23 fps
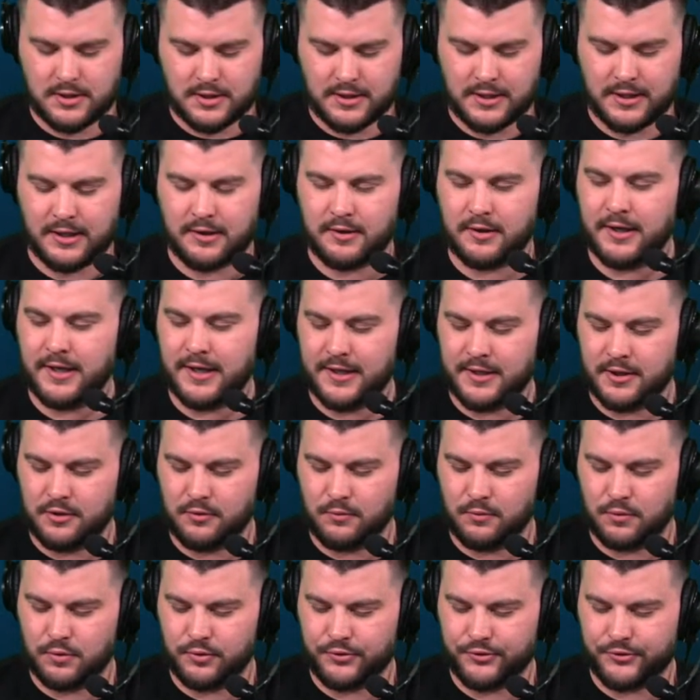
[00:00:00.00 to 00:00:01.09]
Atlanta
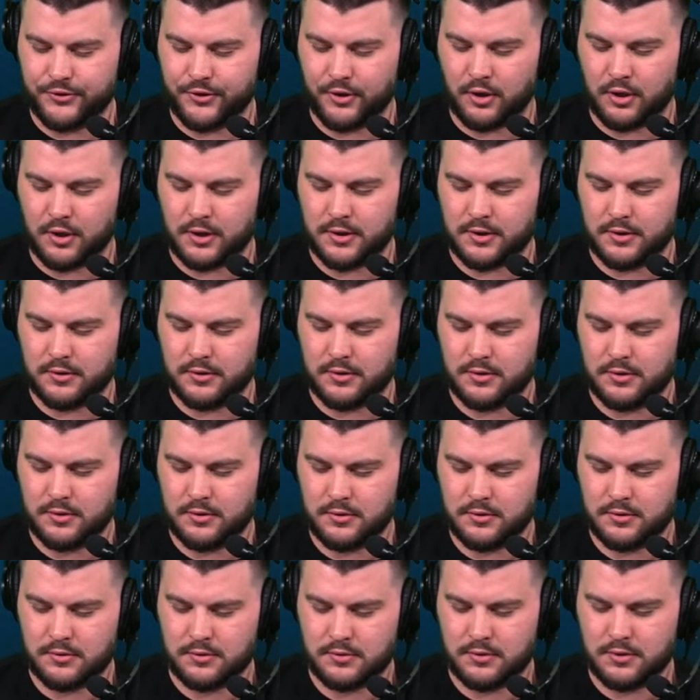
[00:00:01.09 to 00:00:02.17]
will start
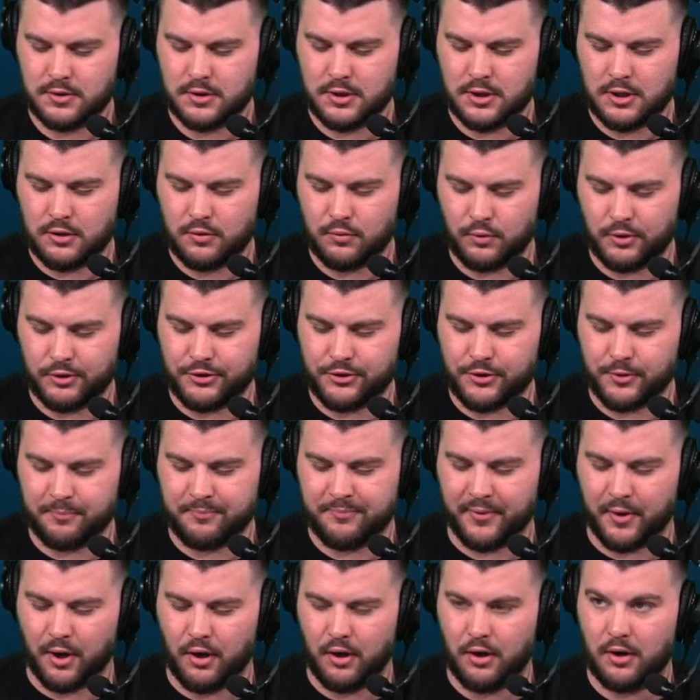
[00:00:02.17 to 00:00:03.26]
with the
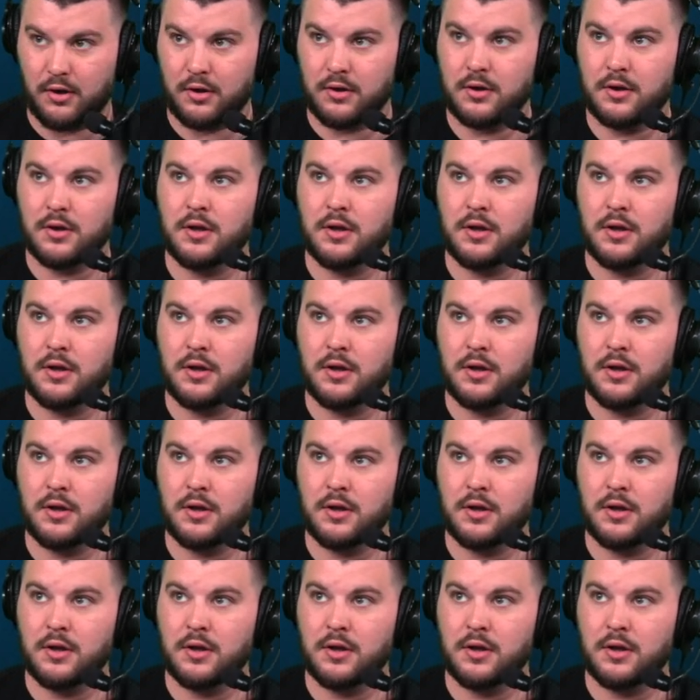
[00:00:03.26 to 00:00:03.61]
ball.